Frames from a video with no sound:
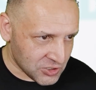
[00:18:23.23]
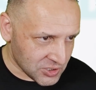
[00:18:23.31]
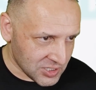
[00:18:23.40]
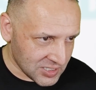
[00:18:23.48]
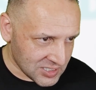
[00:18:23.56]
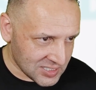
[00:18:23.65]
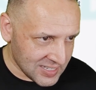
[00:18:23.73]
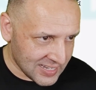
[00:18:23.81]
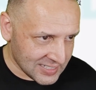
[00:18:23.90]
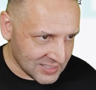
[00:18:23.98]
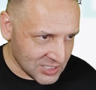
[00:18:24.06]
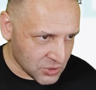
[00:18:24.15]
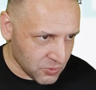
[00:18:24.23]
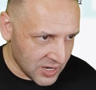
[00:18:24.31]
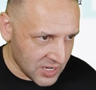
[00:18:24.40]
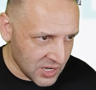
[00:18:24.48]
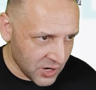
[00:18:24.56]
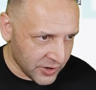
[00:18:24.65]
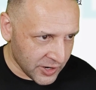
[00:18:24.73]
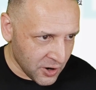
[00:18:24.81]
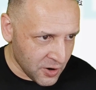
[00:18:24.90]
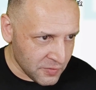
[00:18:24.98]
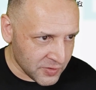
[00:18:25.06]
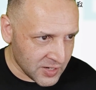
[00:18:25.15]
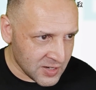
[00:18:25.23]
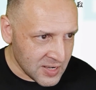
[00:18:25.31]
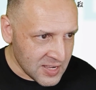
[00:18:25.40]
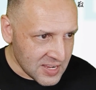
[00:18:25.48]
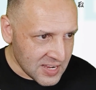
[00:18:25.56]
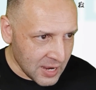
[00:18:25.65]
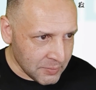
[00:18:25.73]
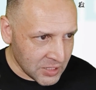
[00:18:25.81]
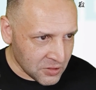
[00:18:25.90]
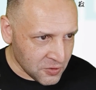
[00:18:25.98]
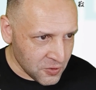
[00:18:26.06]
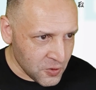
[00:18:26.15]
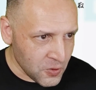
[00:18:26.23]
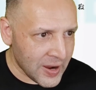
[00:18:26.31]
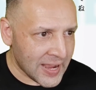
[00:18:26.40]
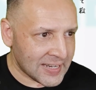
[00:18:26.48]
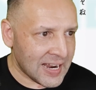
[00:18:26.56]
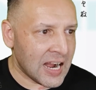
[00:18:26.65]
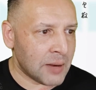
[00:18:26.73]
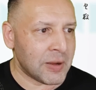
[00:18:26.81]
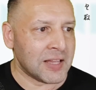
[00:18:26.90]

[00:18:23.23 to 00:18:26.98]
You see it started this way, going over, coming through and up.